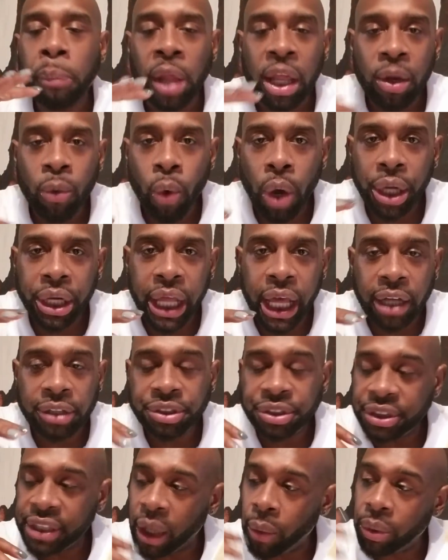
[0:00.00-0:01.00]
anyone
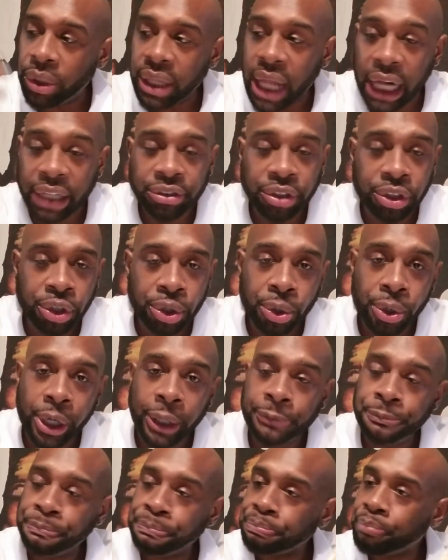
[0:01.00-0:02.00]
else that would like to do
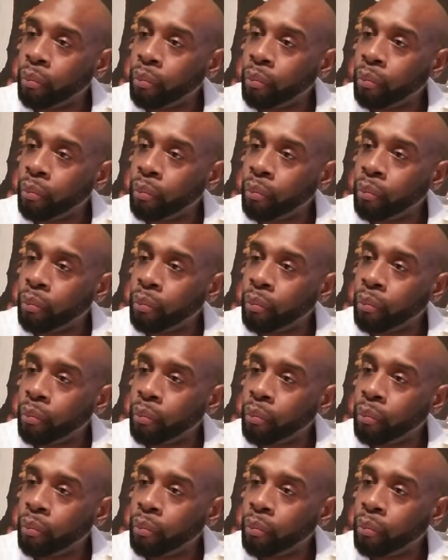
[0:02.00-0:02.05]
it,